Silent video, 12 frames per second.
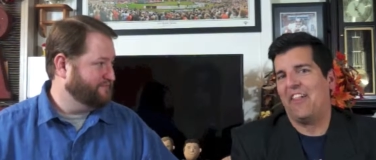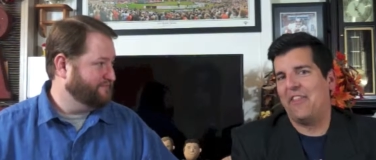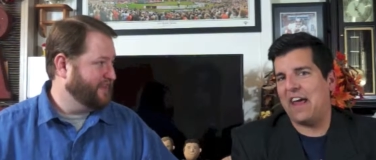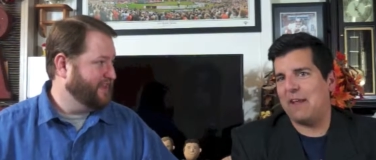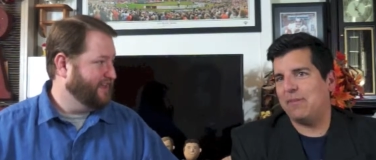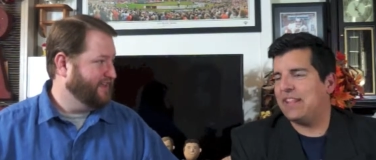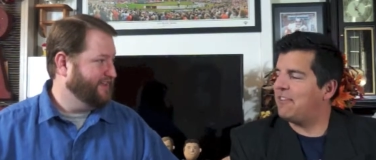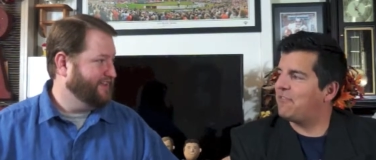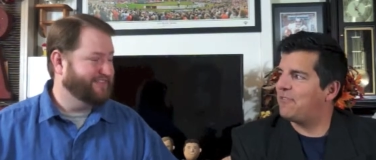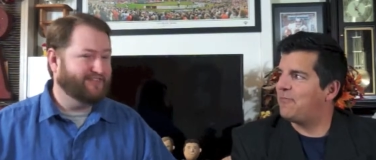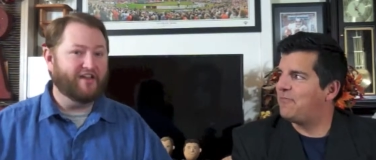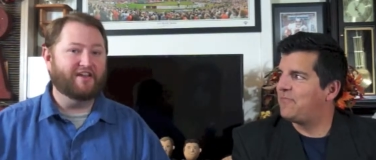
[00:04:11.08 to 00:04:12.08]
Speaker 1: That I
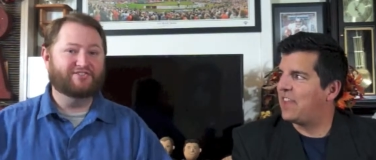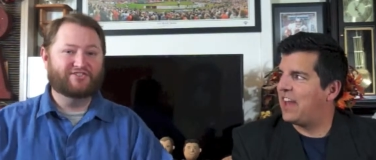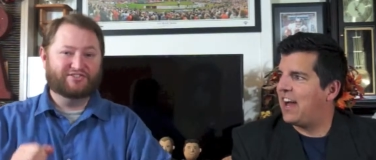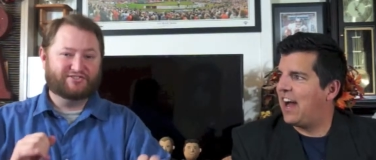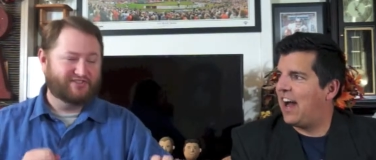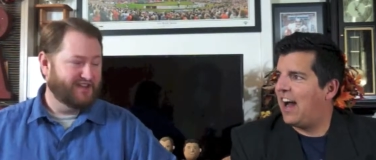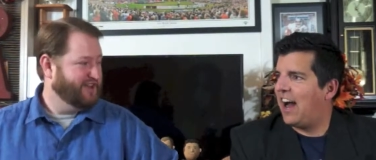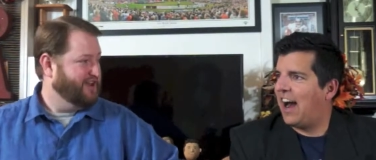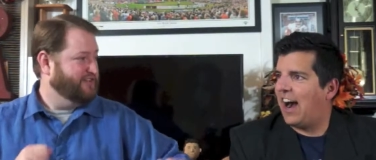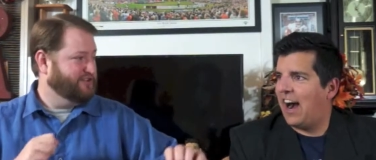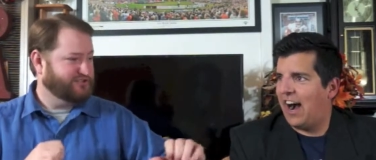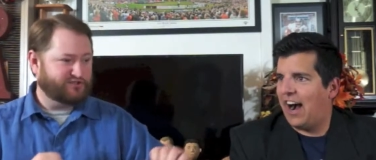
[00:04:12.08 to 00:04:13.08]
believe. They just.
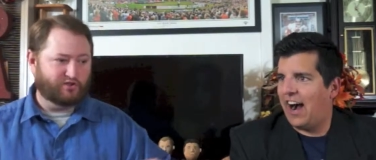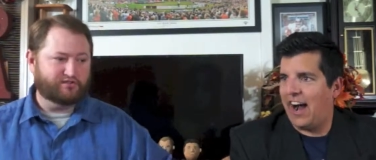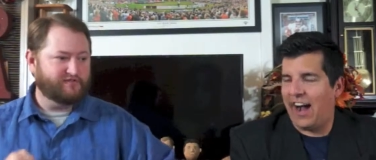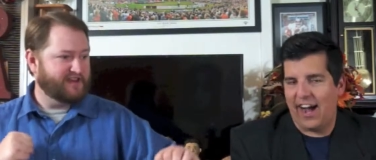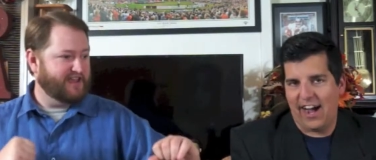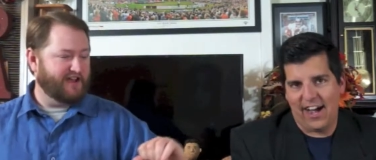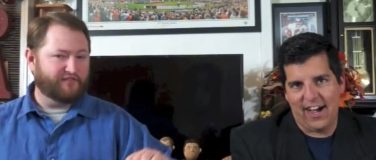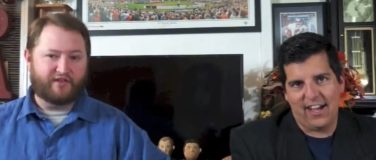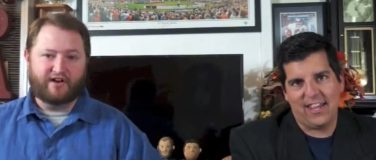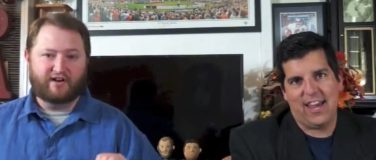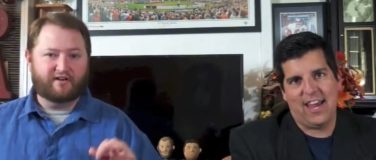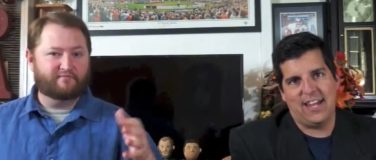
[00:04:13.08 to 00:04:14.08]
They're just cultivating
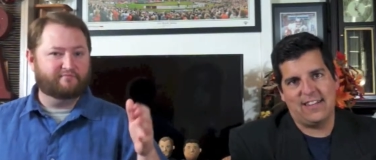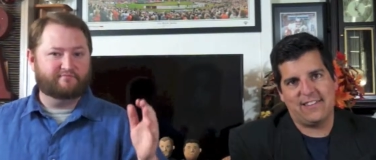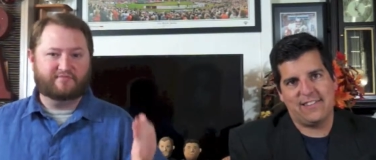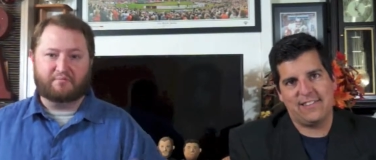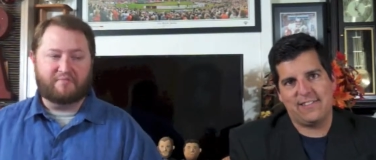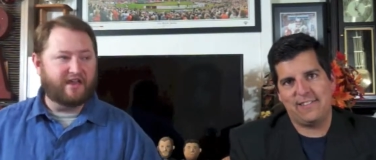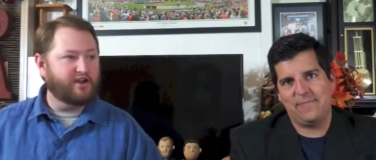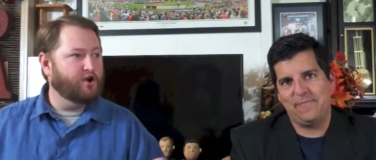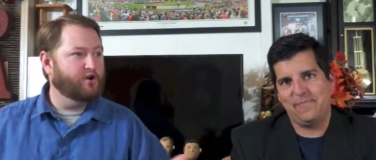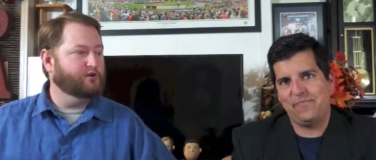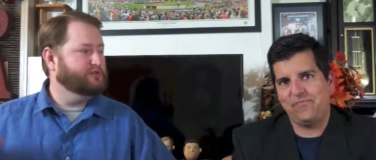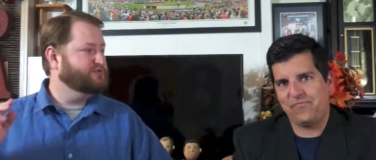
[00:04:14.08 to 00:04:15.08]
out there yes.
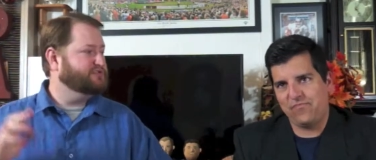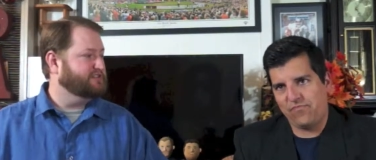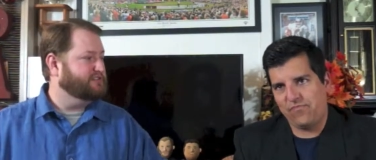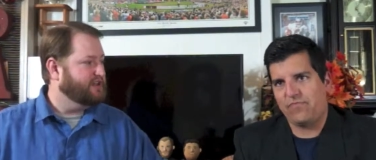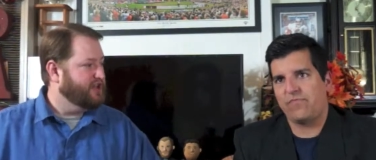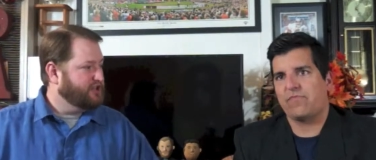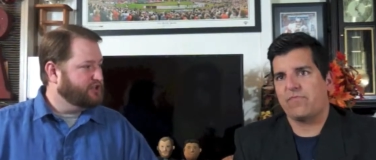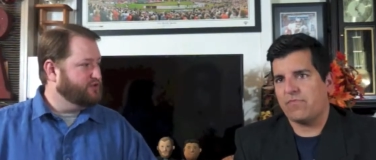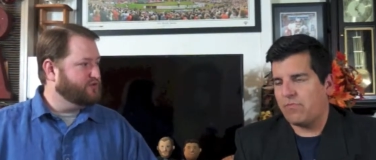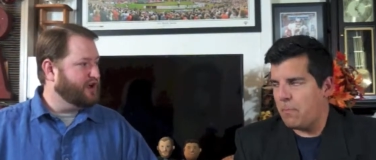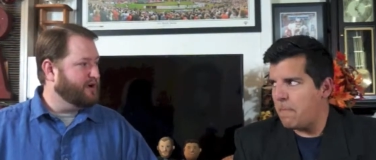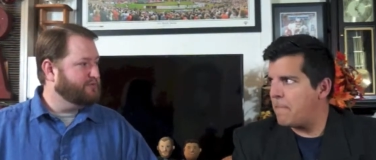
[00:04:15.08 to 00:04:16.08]
tomatoes and
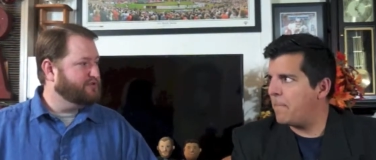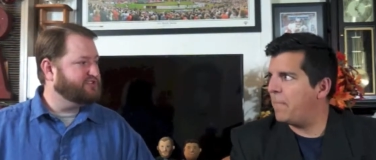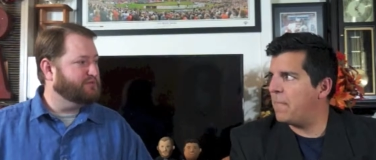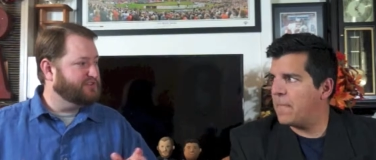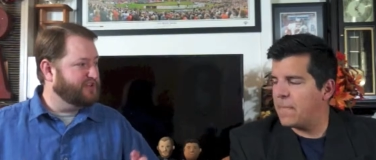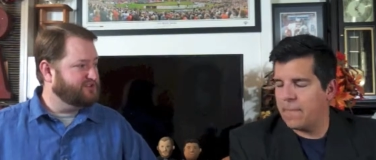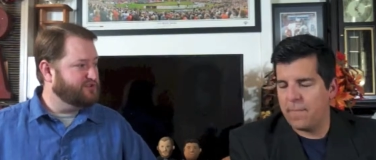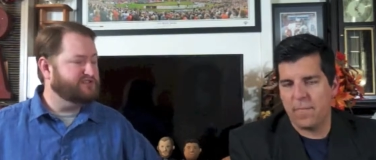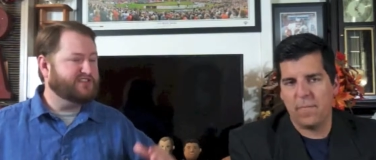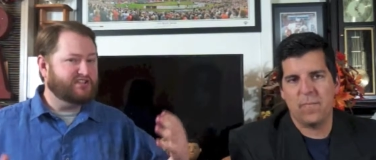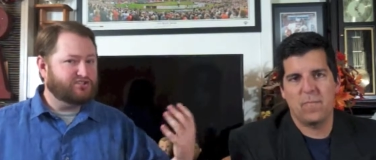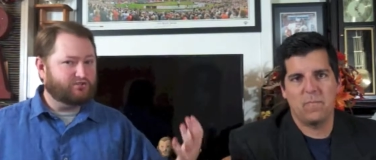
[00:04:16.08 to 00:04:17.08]
cucumbers, and what they
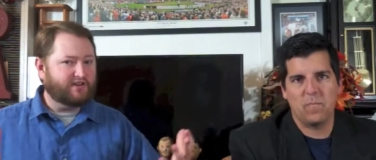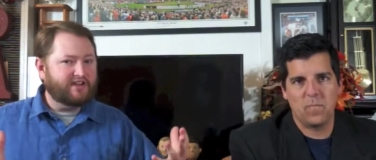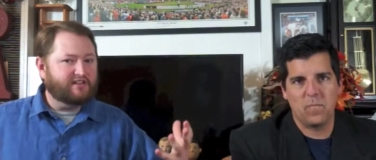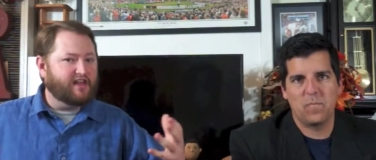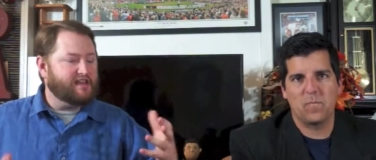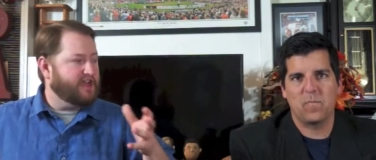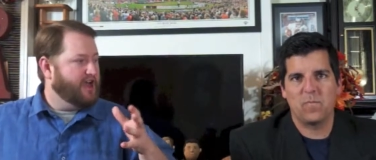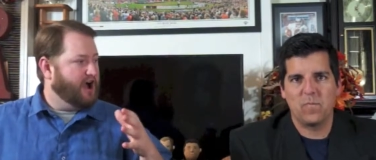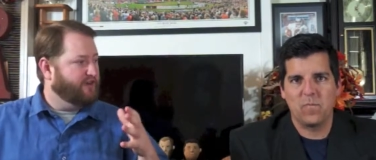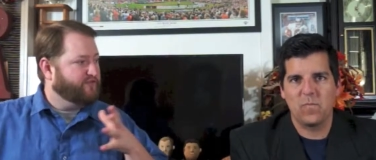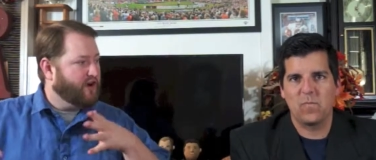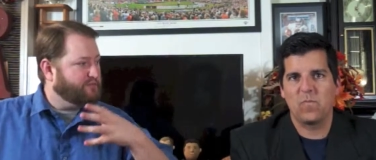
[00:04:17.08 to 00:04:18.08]
do is they trade like
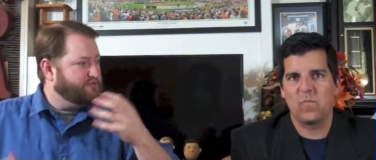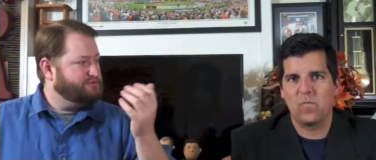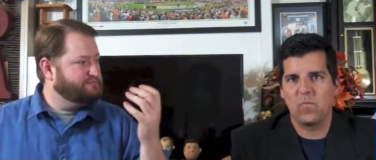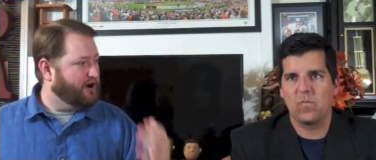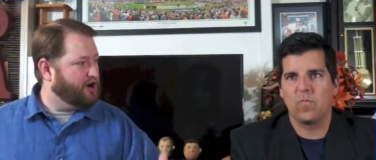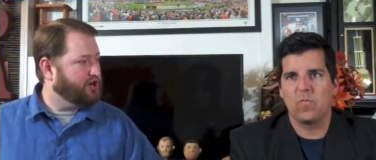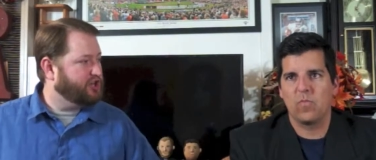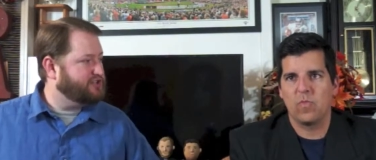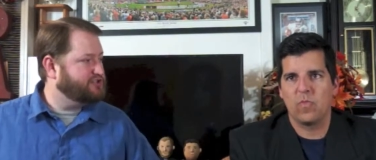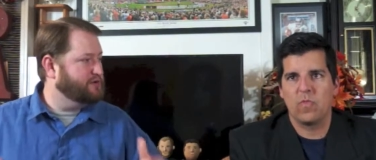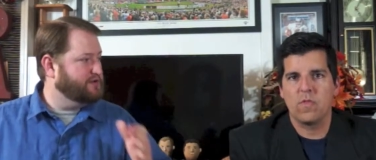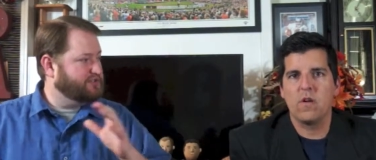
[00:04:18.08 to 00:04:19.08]
a farmer's
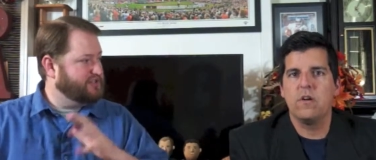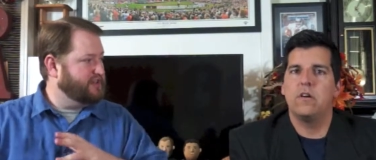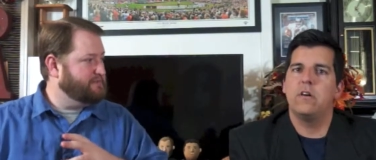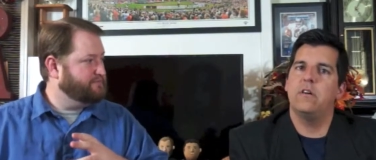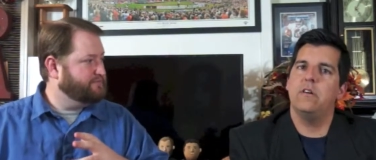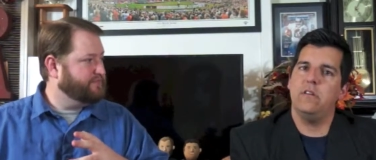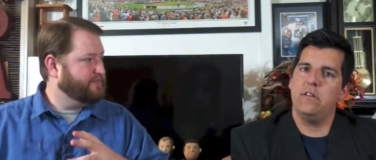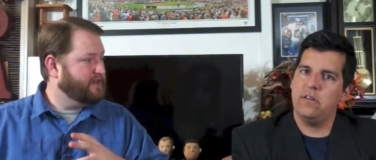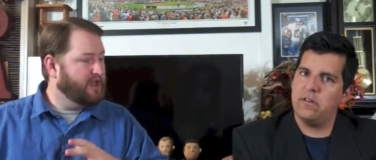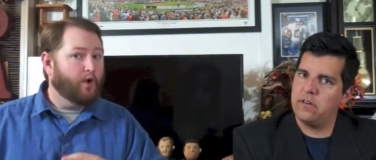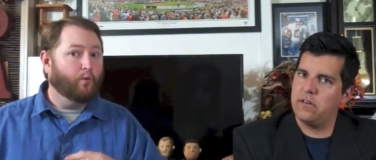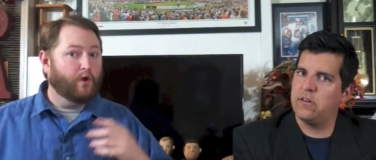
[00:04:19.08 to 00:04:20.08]
market to a team,
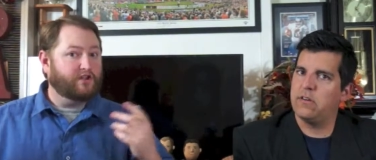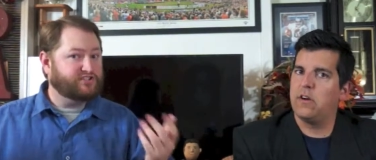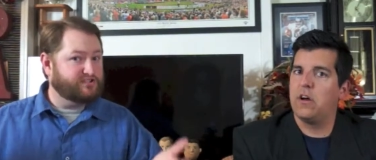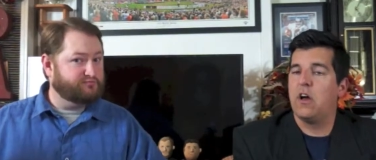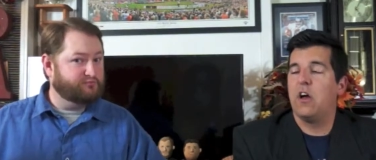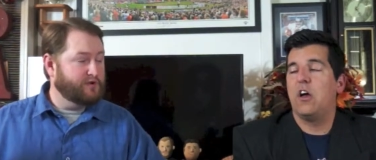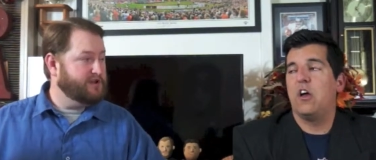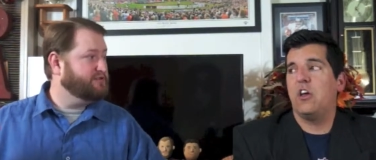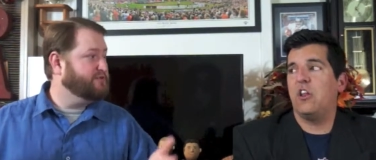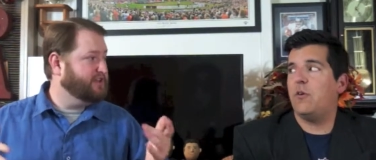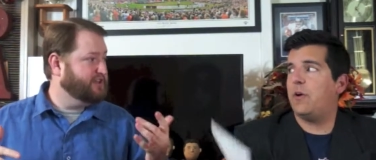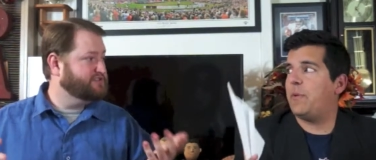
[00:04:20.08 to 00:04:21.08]
oh. which is
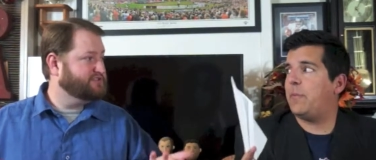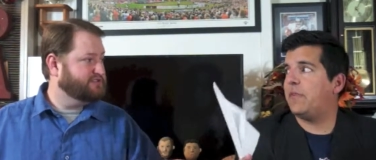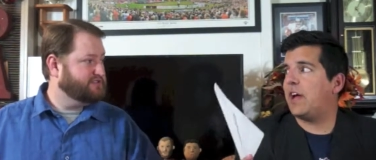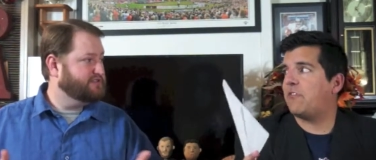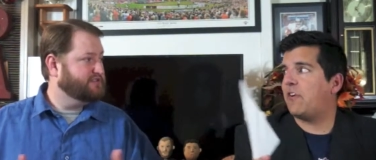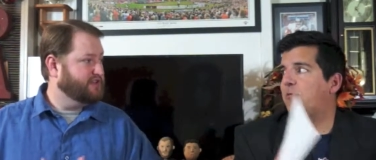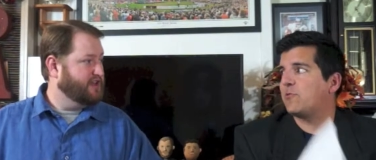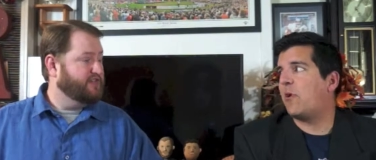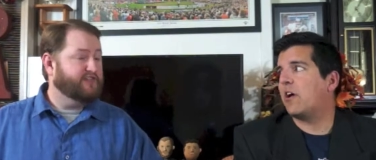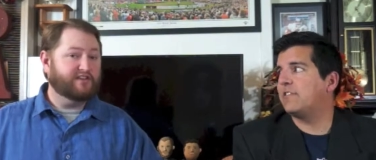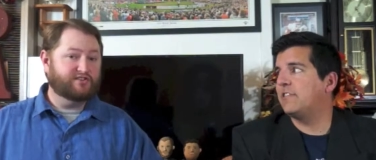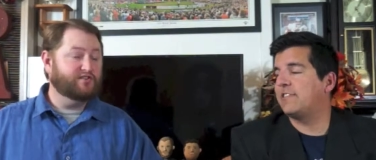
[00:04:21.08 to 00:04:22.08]
weird. You know what? People like farmer's
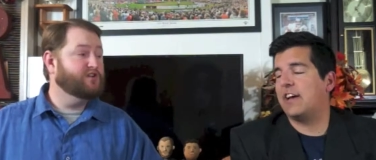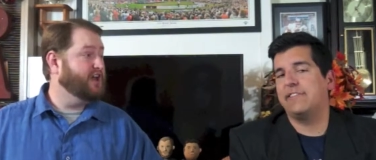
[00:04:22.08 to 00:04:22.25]
markets. They do,